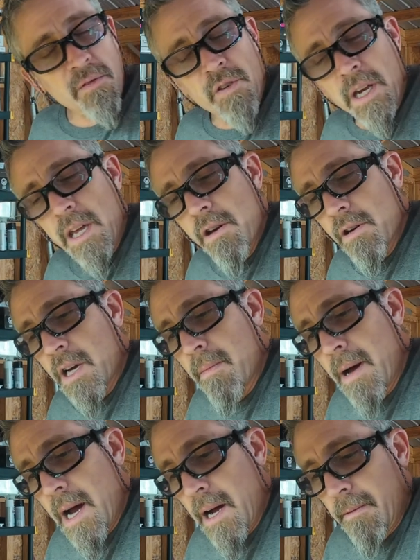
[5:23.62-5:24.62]
video come
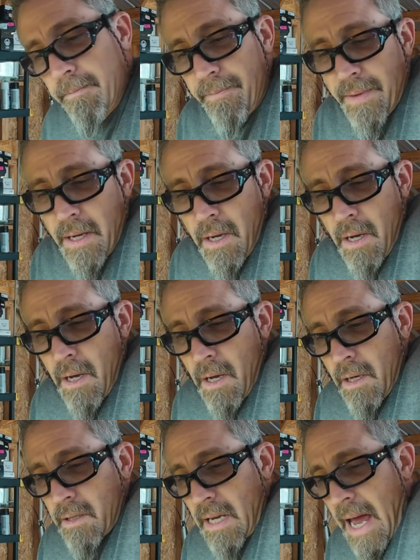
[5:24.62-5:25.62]
out
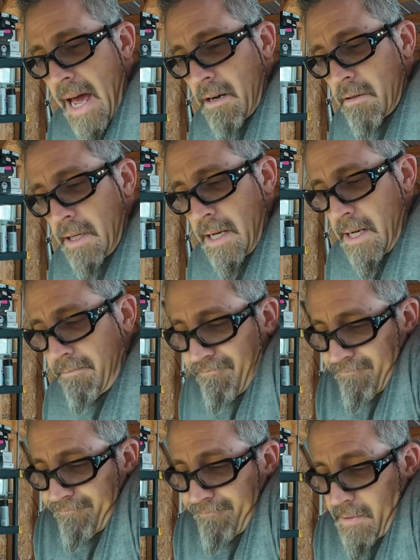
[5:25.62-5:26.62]
Saturday,
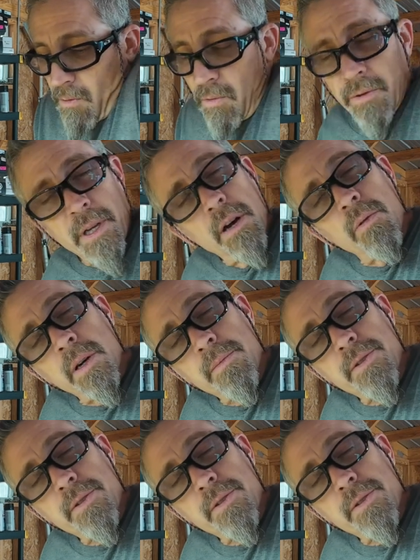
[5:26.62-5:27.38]
we'll know what I'm